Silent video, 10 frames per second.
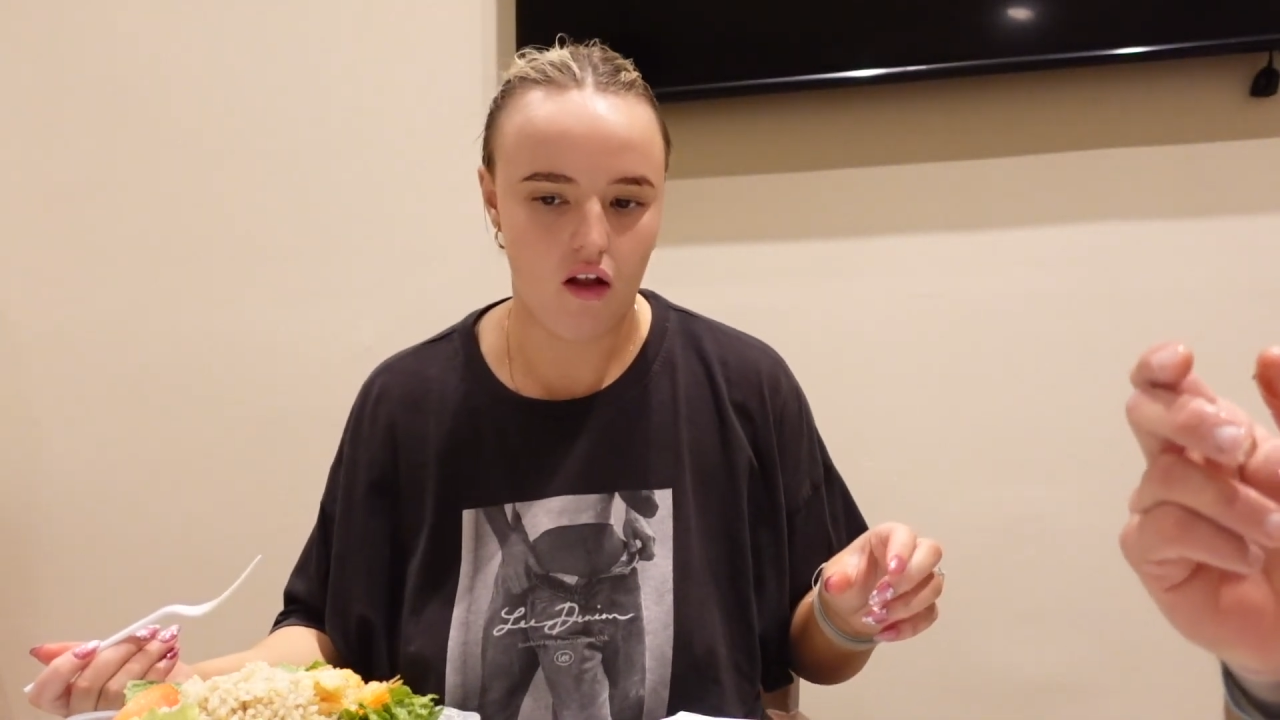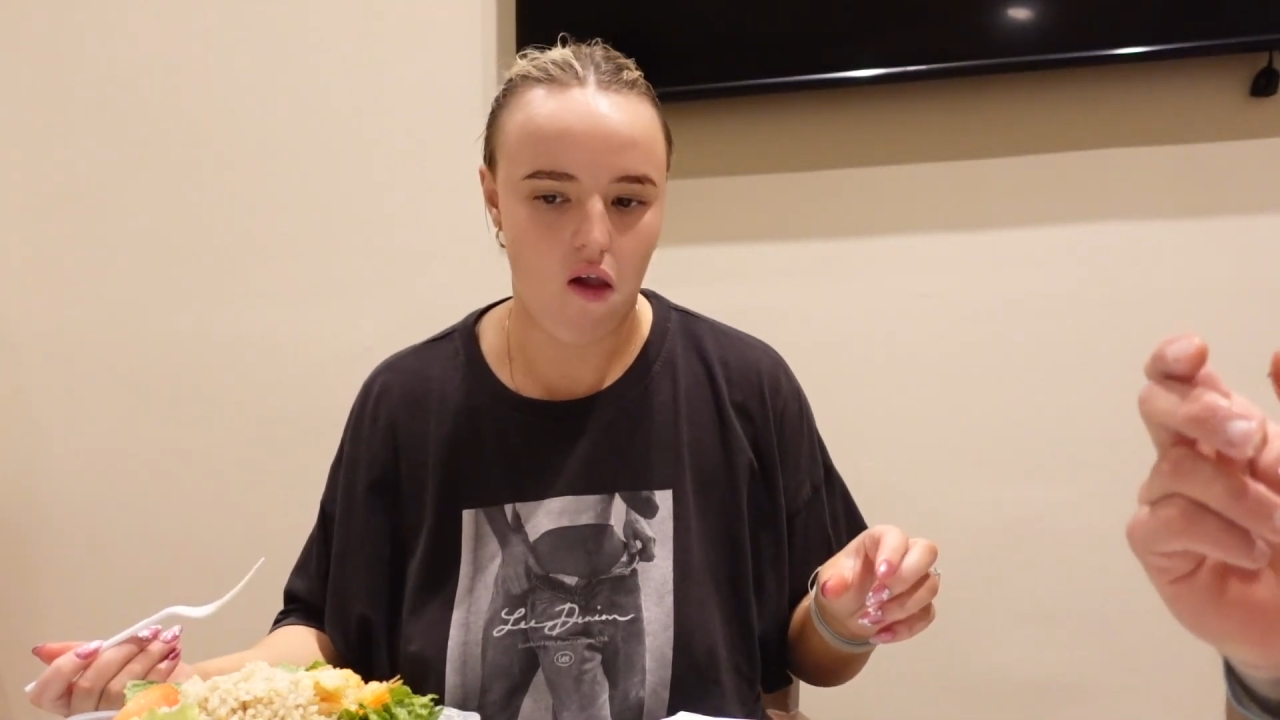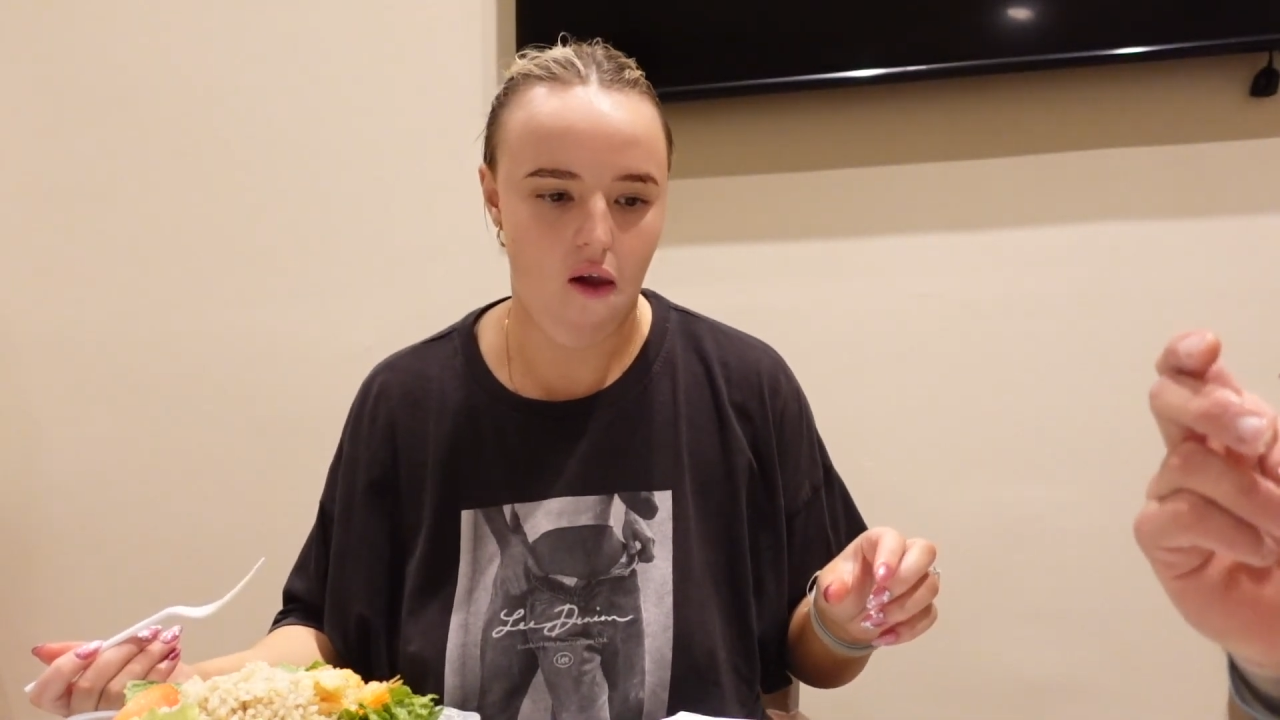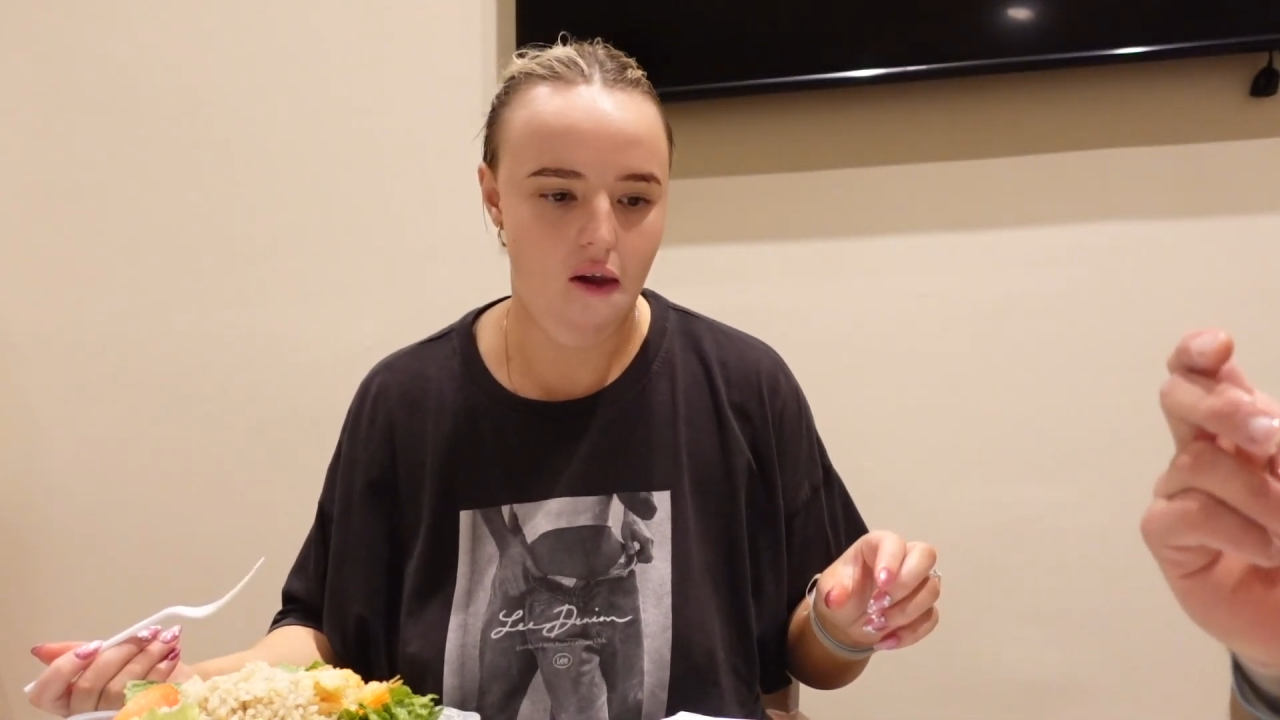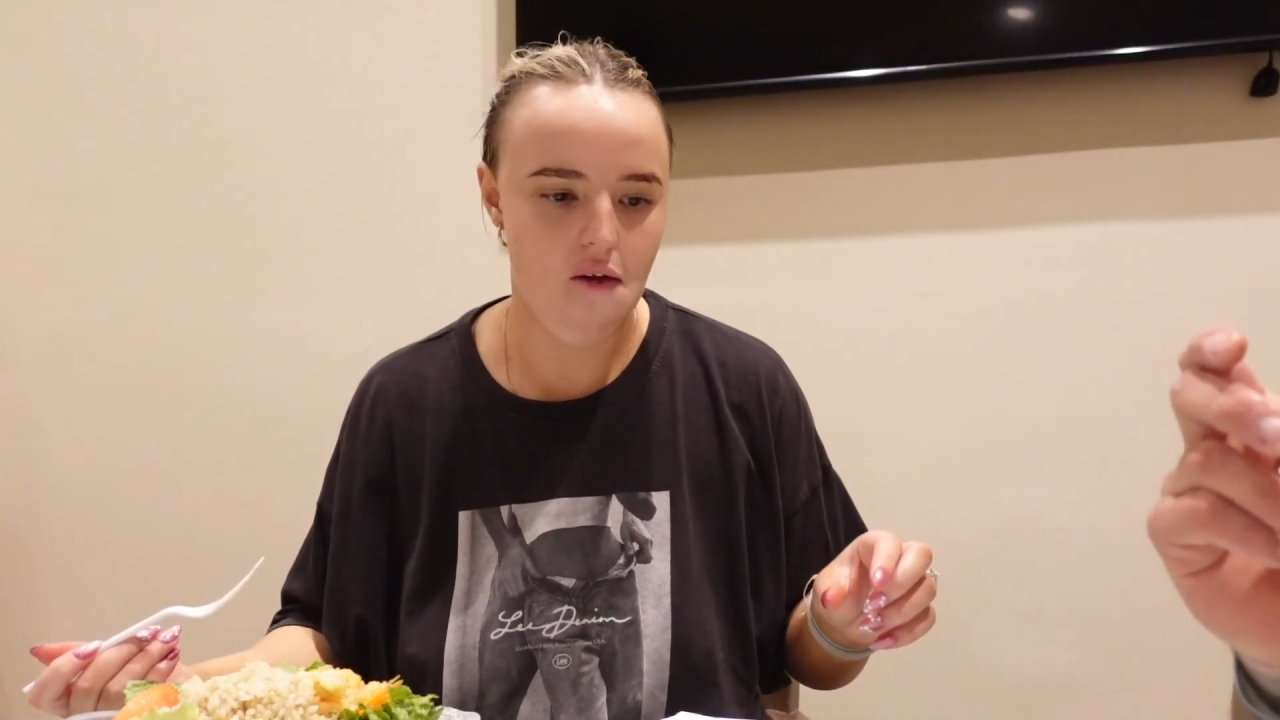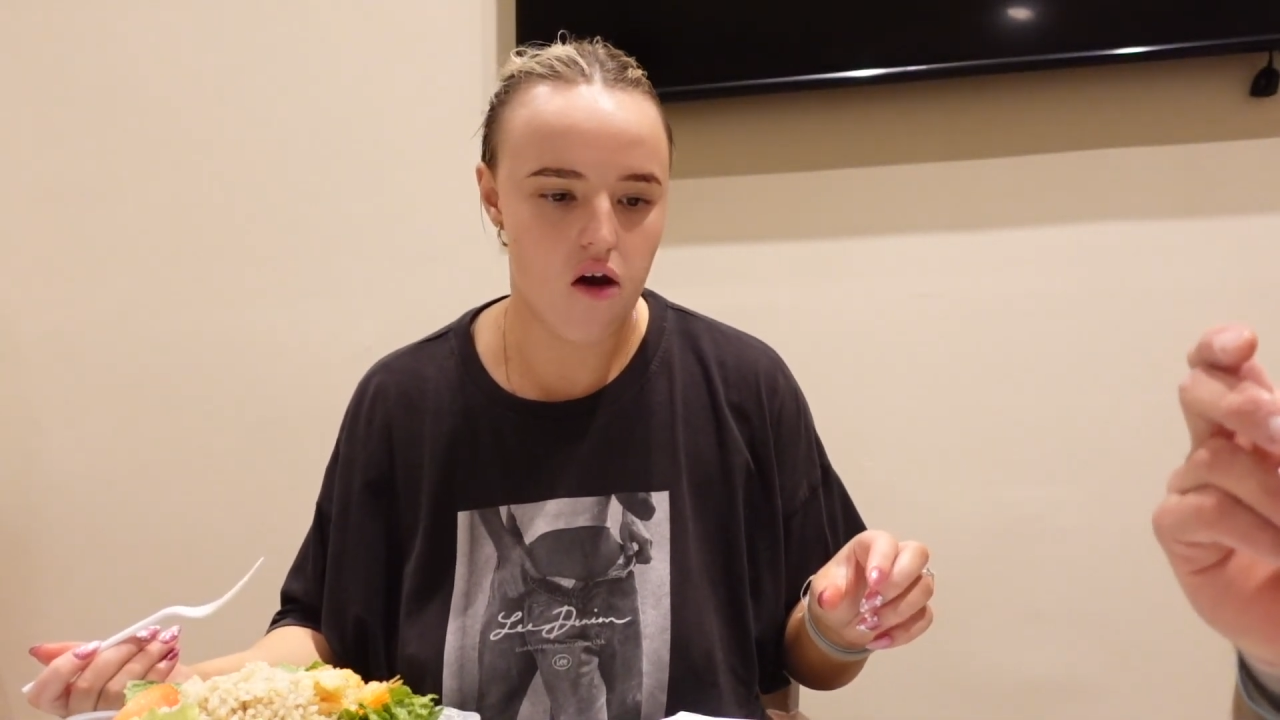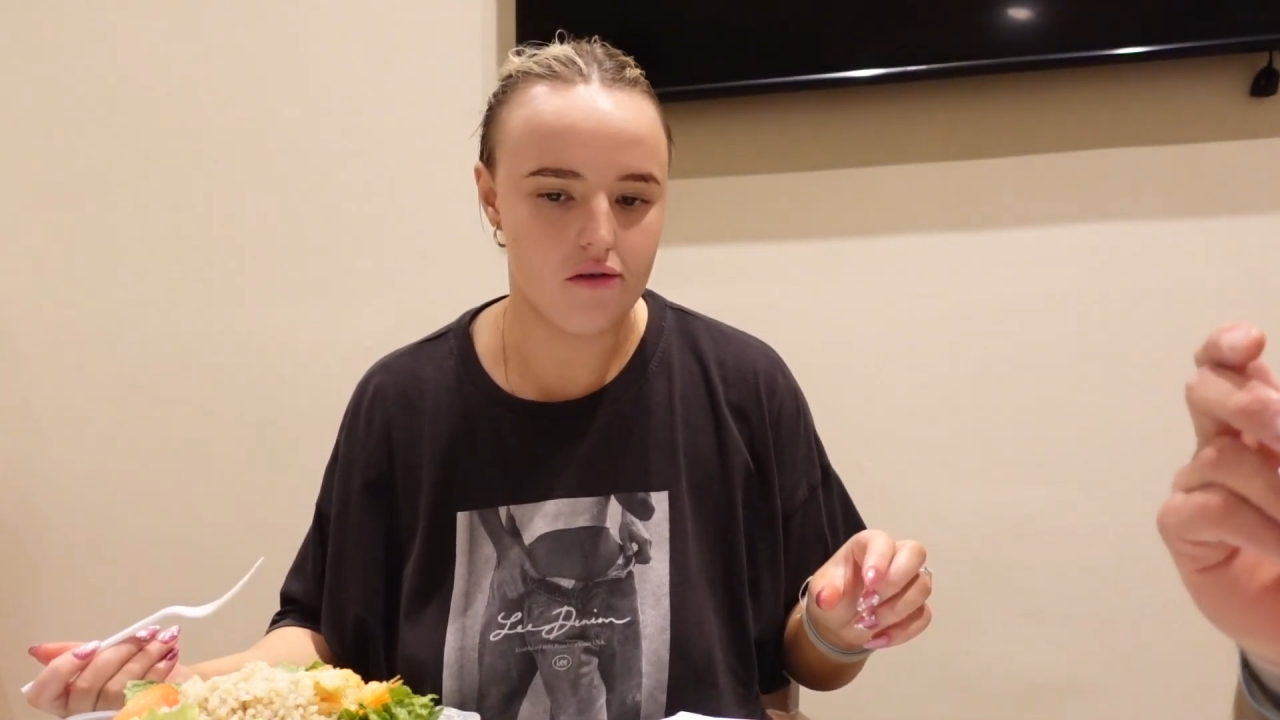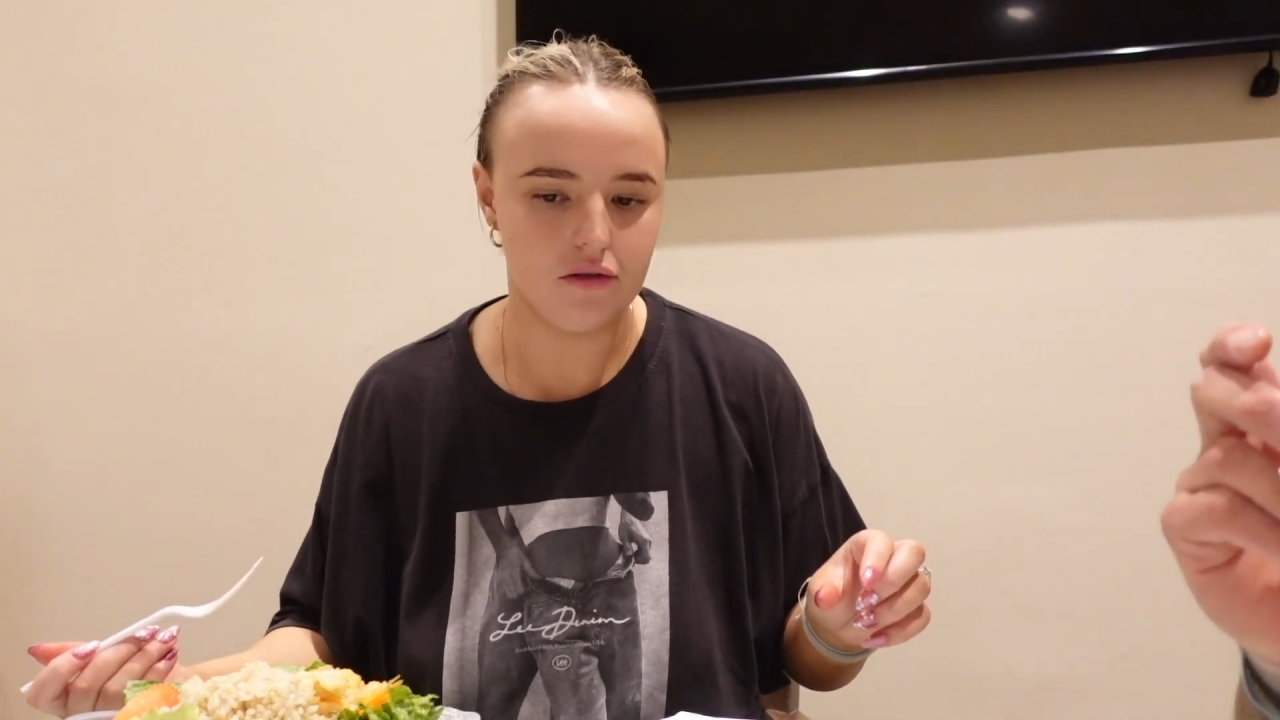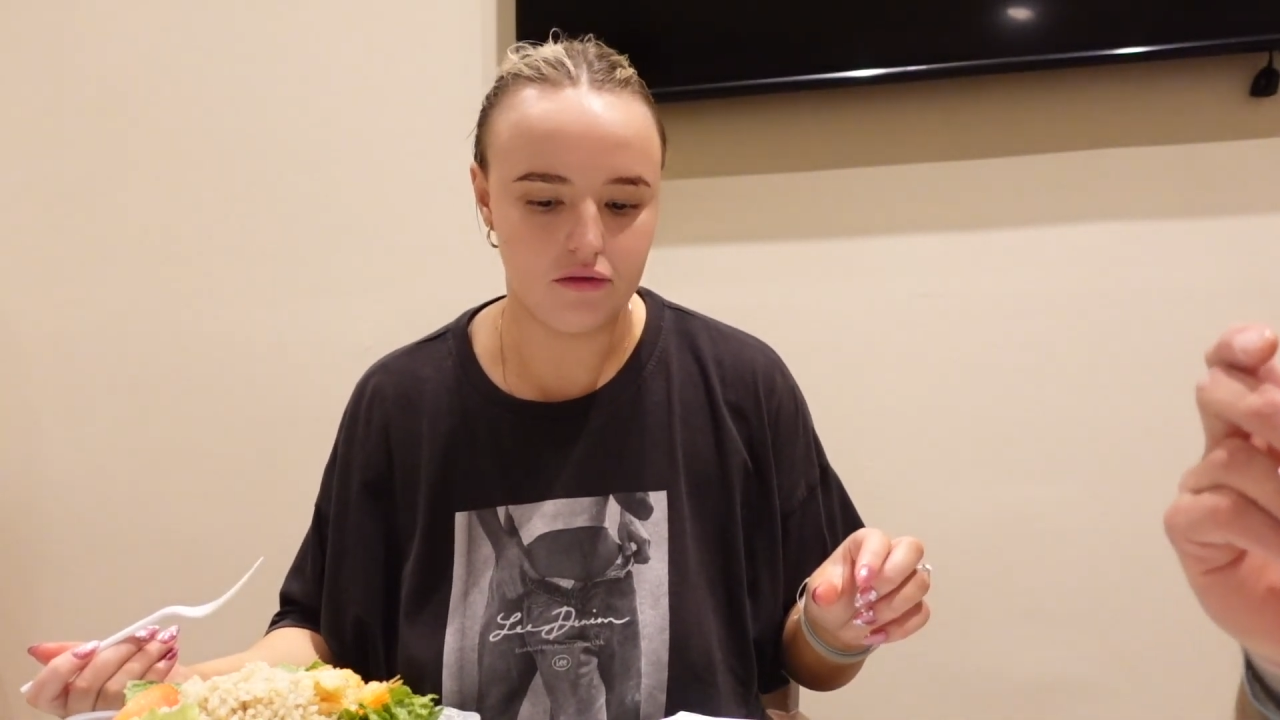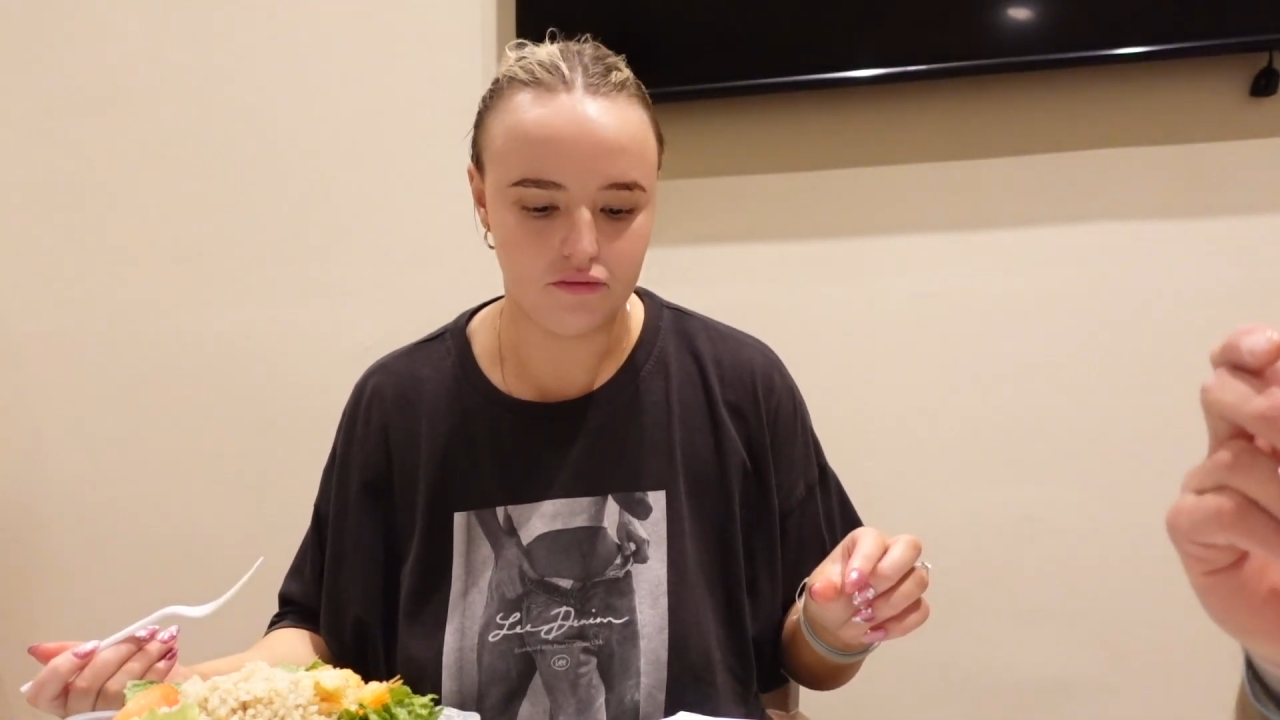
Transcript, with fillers: but kind of really sweet.